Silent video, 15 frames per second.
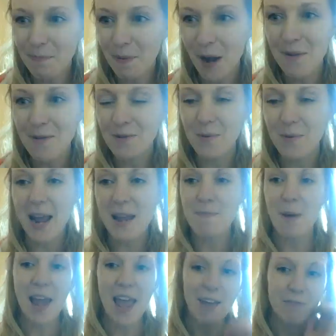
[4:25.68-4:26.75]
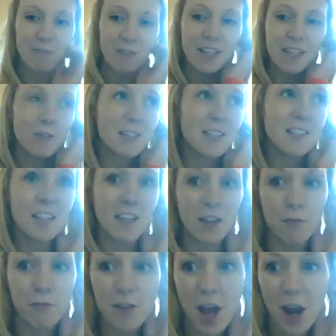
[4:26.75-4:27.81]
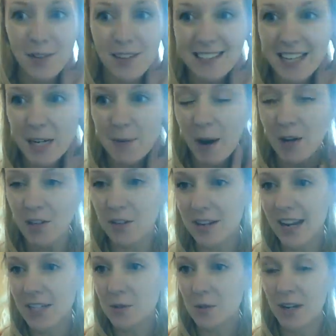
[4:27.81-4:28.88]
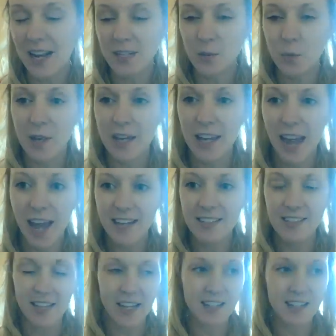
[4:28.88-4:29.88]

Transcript: blown away by everything, Christa, that Fiona said about you last weekend.